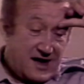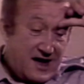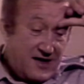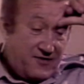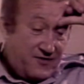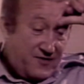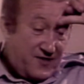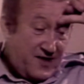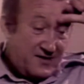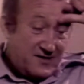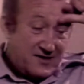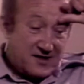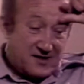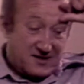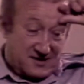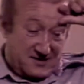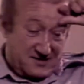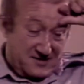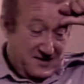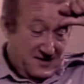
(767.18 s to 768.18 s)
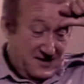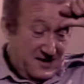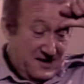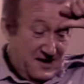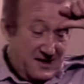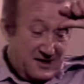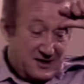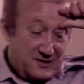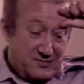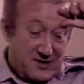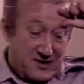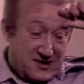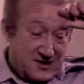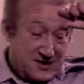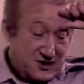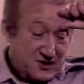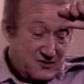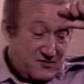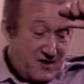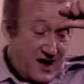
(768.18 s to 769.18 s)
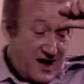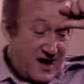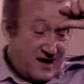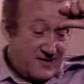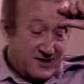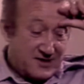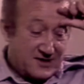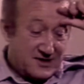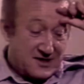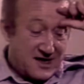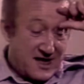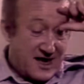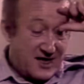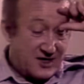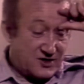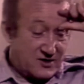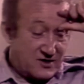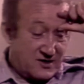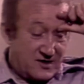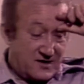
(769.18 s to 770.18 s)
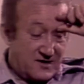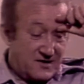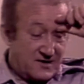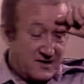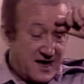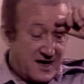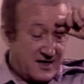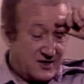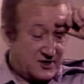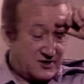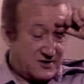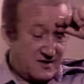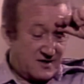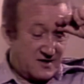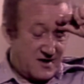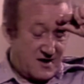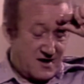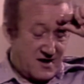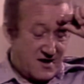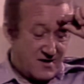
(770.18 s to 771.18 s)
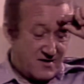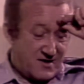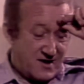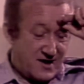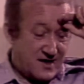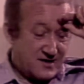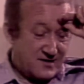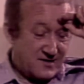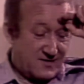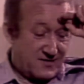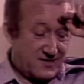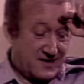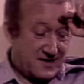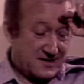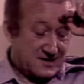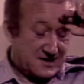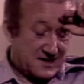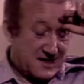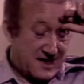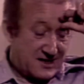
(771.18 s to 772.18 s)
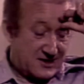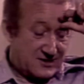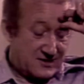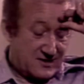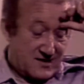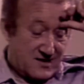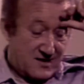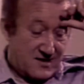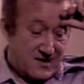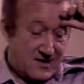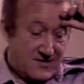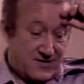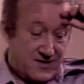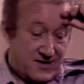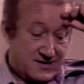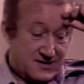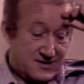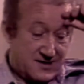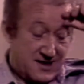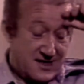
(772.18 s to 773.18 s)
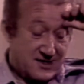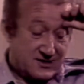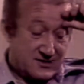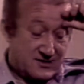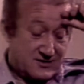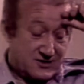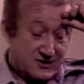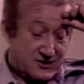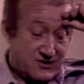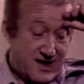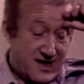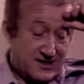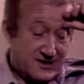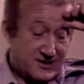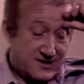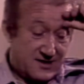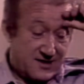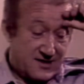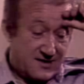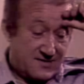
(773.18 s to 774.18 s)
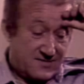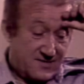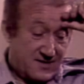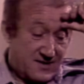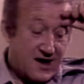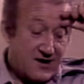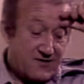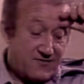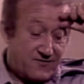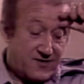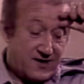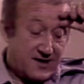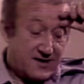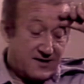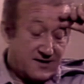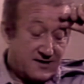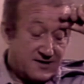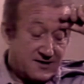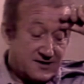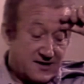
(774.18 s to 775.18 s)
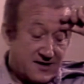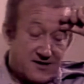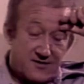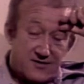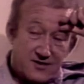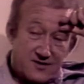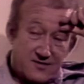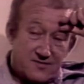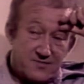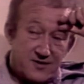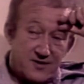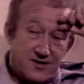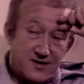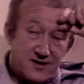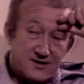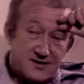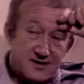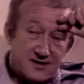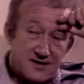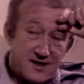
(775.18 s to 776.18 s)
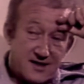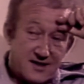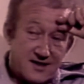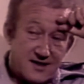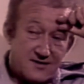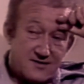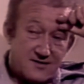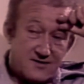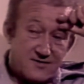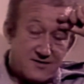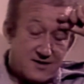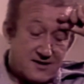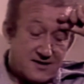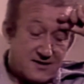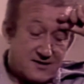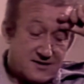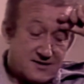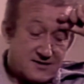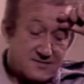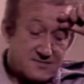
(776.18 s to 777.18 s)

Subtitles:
I think that it's been described as a national horror. I don't think it's a national horror. I think it's a national tragedy. My findings are that the boys that get into this,